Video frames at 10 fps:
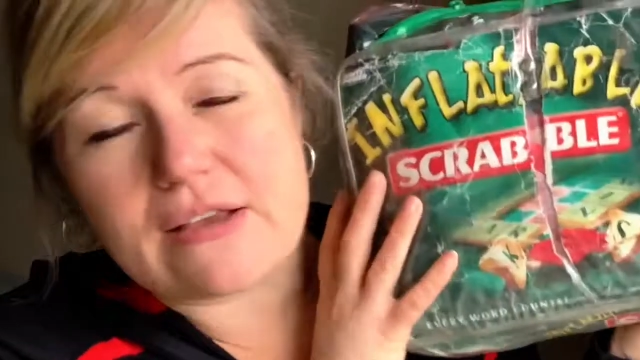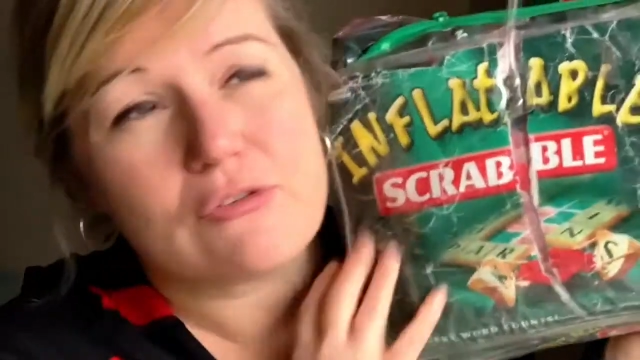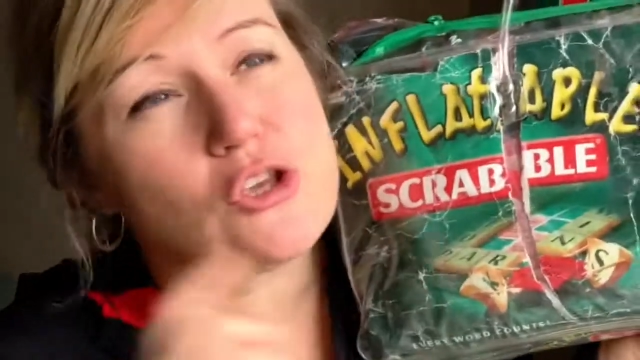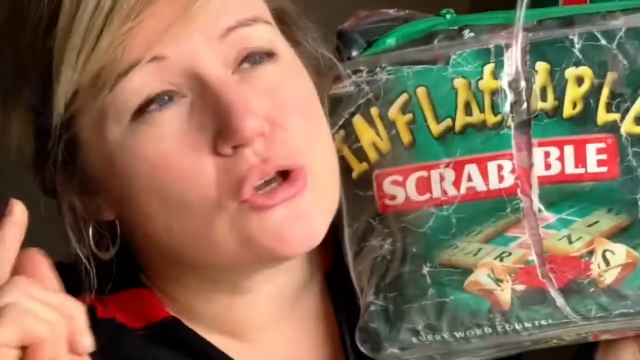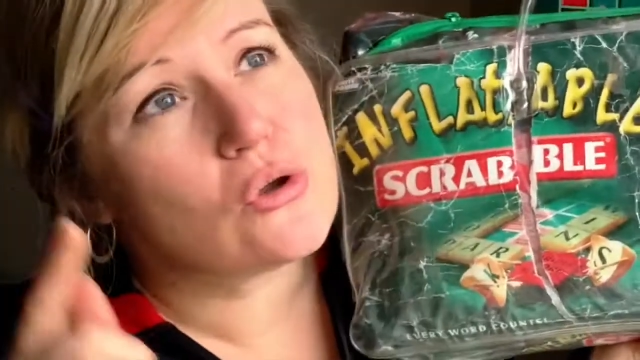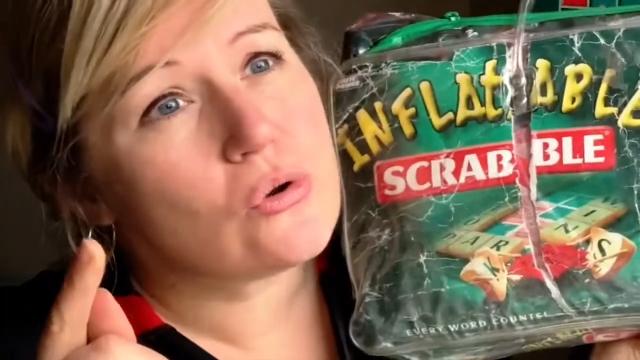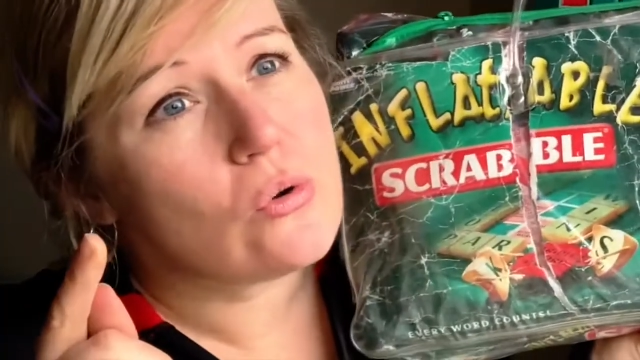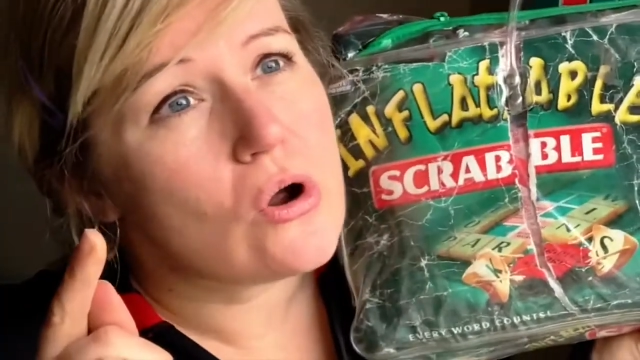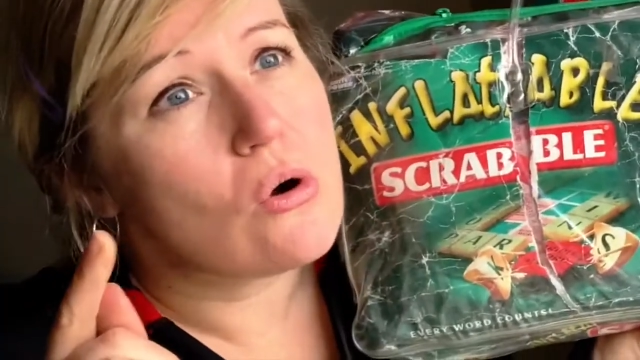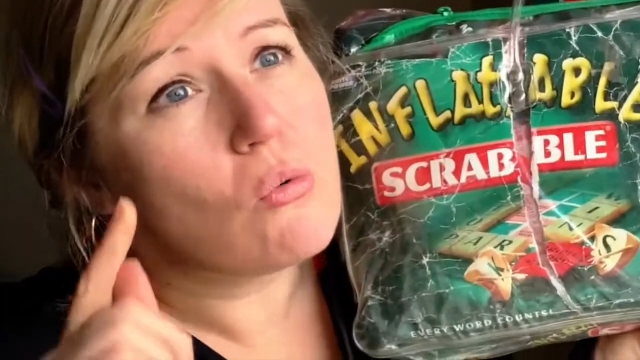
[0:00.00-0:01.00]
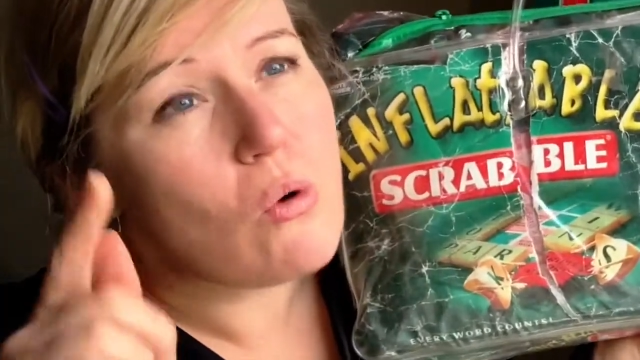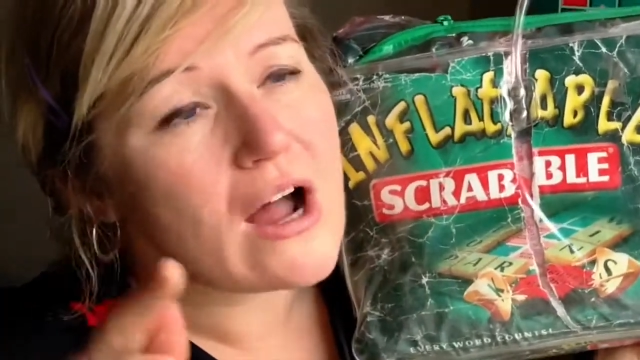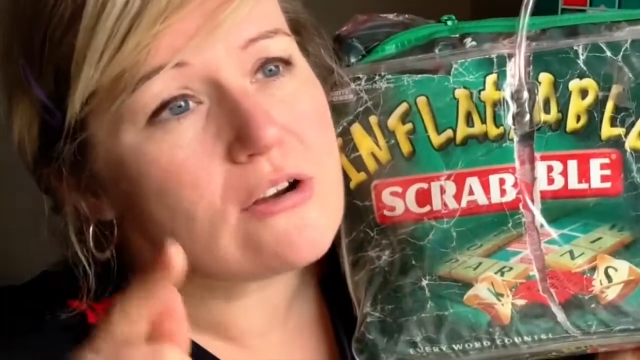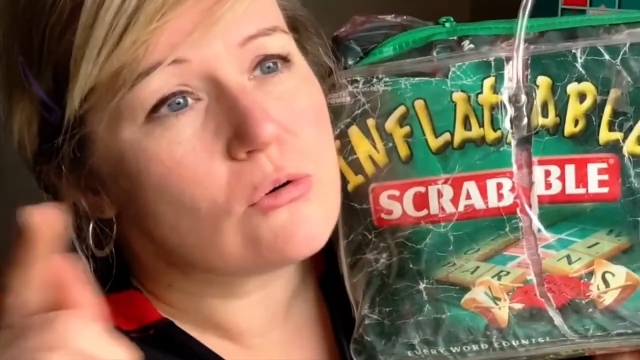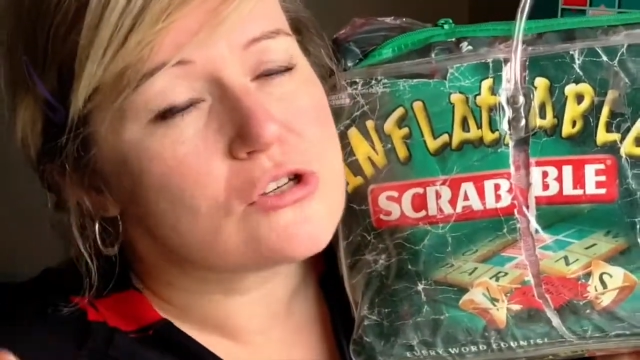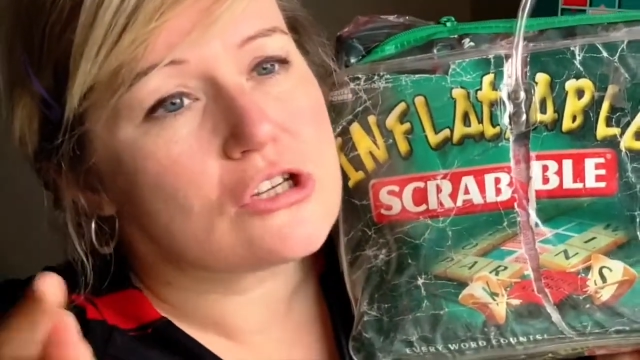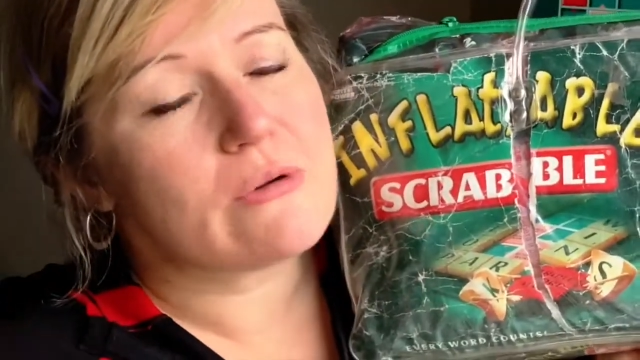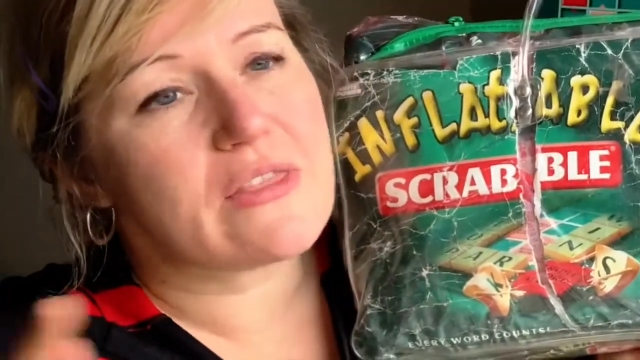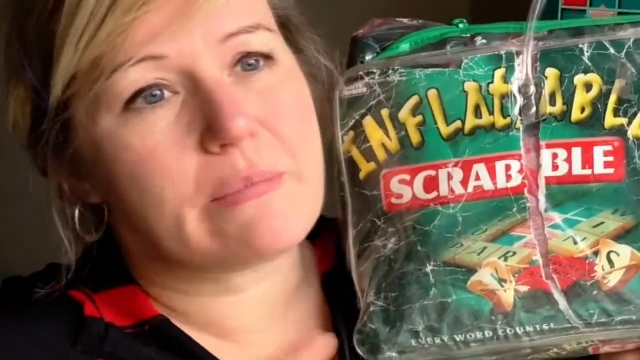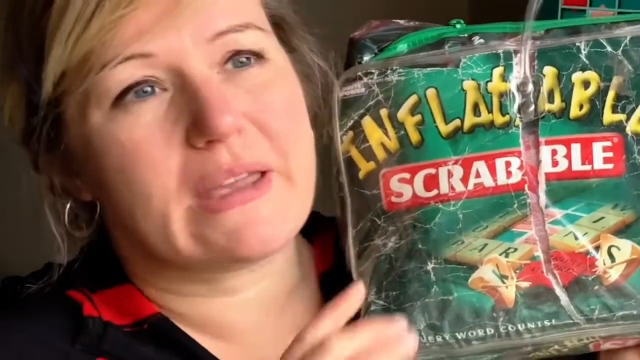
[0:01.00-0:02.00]
If you, one or
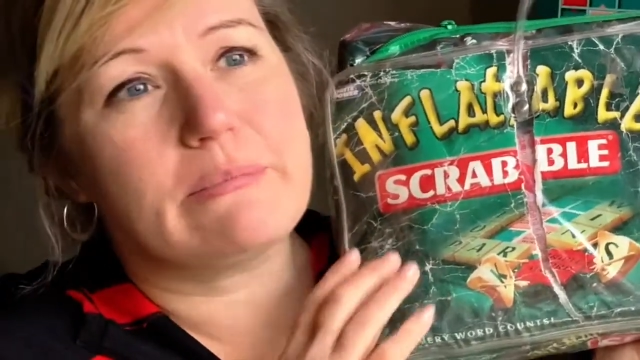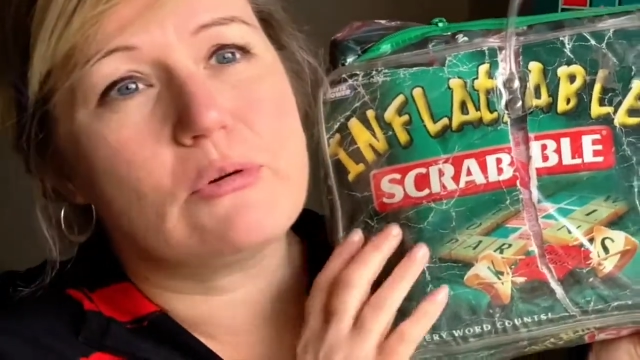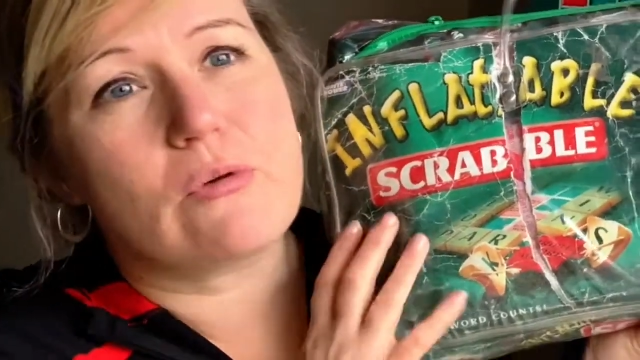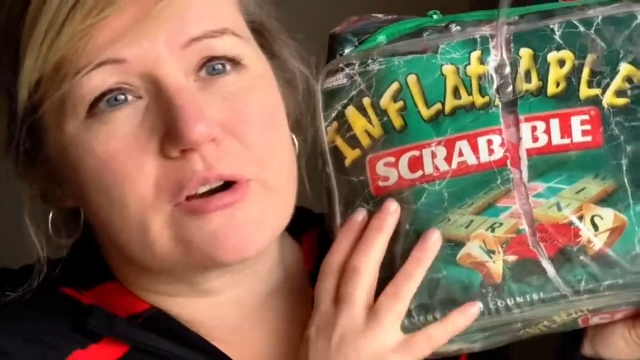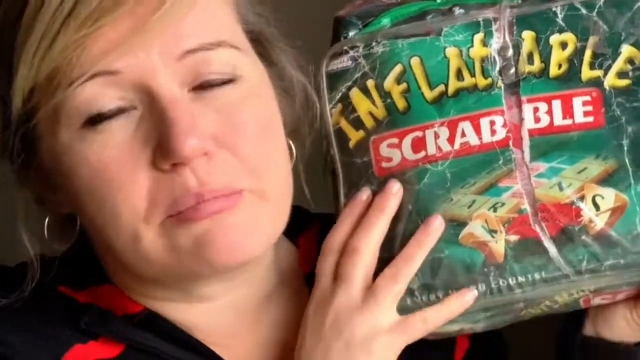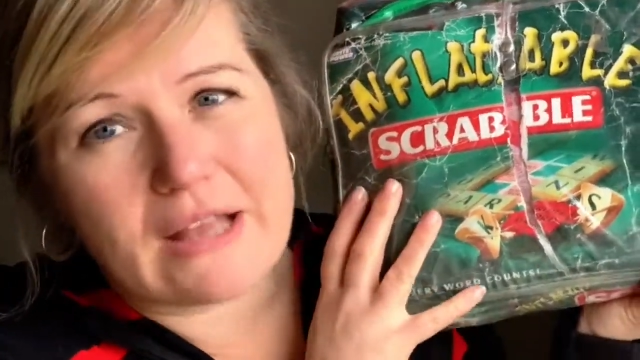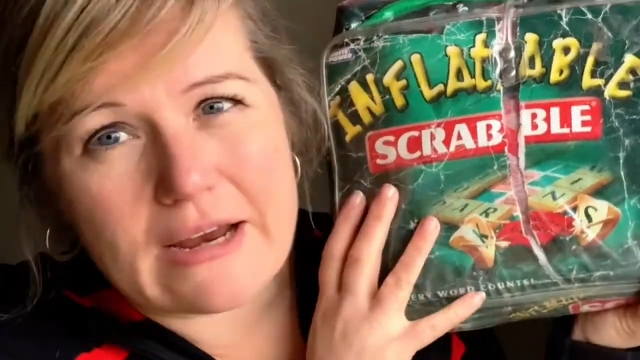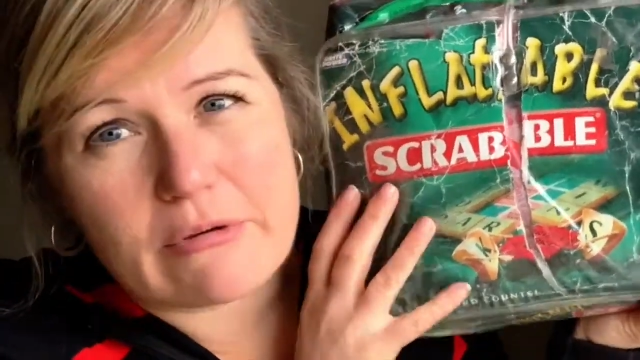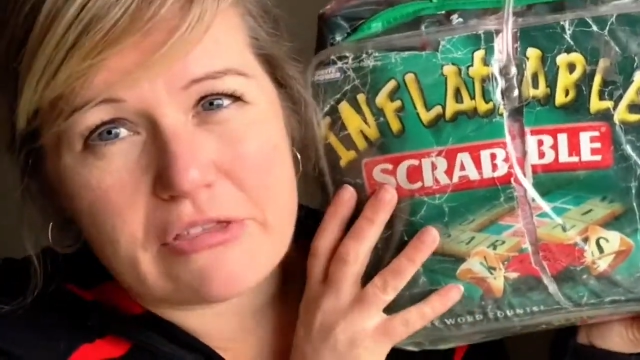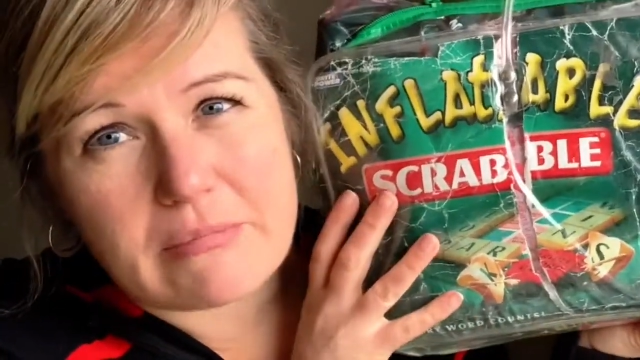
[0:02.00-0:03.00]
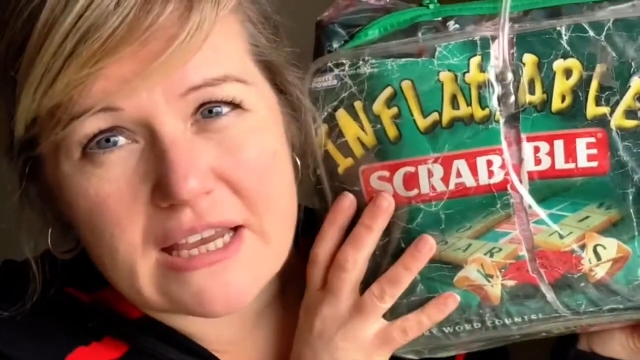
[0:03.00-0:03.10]
two other people, want to play with